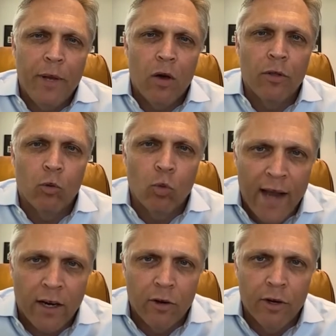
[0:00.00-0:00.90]
on the
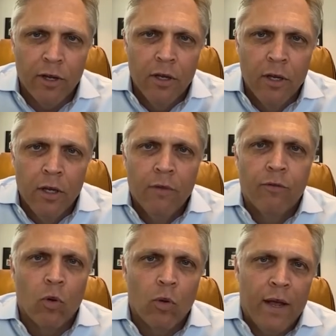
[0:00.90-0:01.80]
record
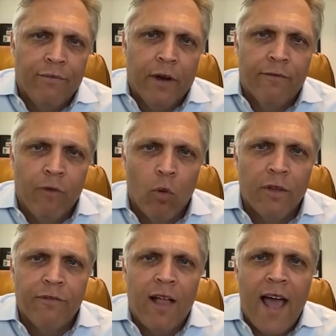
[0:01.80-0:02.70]
for if they're for the
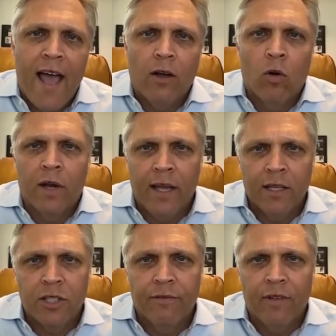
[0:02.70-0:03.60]
flag or
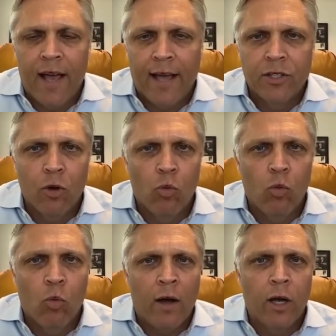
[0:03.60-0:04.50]
against the flag. So
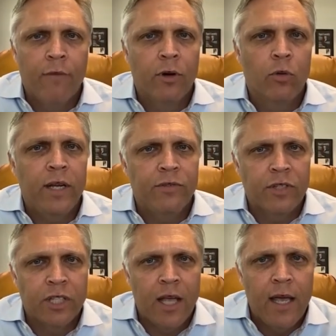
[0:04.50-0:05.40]
while Governor Reeves
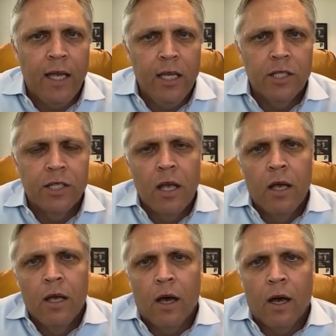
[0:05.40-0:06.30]
is saying he's
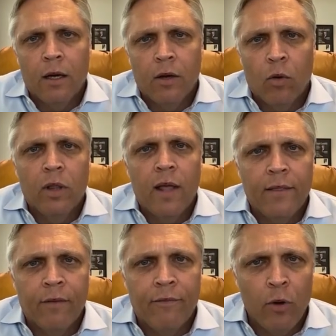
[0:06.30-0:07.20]
uh, going to let
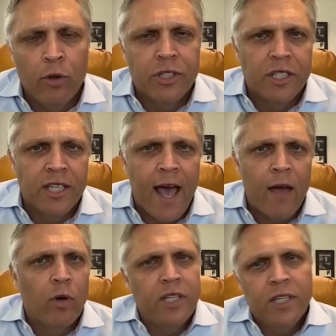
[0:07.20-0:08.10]
the voters decide,
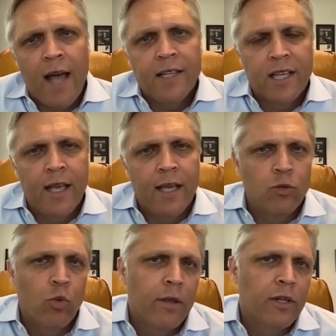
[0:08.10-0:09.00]
what he's not saying is
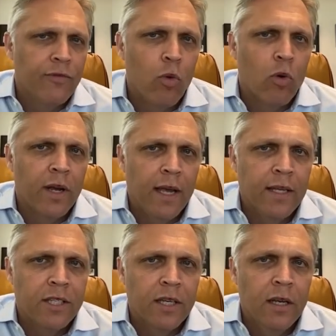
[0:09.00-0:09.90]
whether he's for or
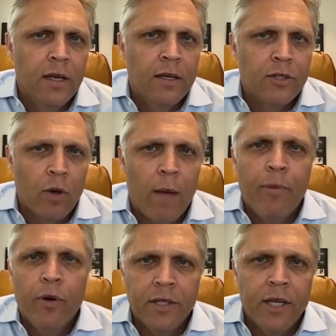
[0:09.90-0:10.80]
against it. So I
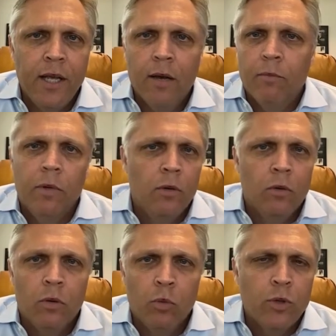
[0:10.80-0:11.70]
put it to him,
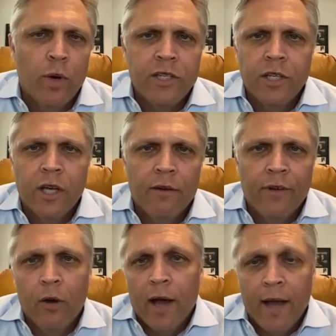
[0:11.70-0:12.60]
which way is he going to
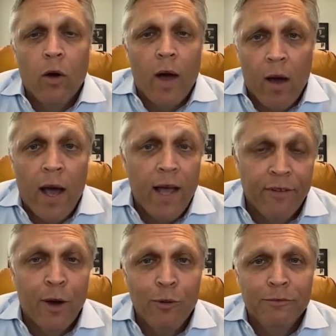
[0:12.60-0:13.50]
vote? I know how I'd
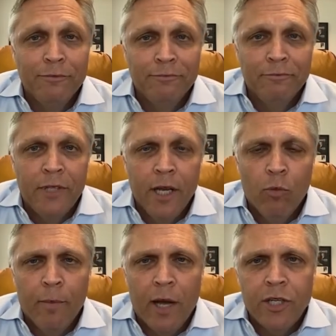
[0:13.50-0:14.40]
vote. Tim, what
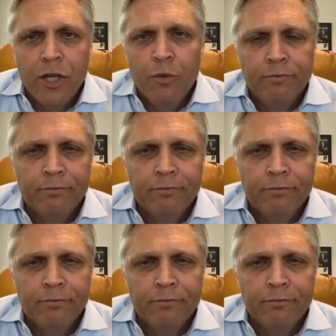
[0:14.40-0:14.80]
about you?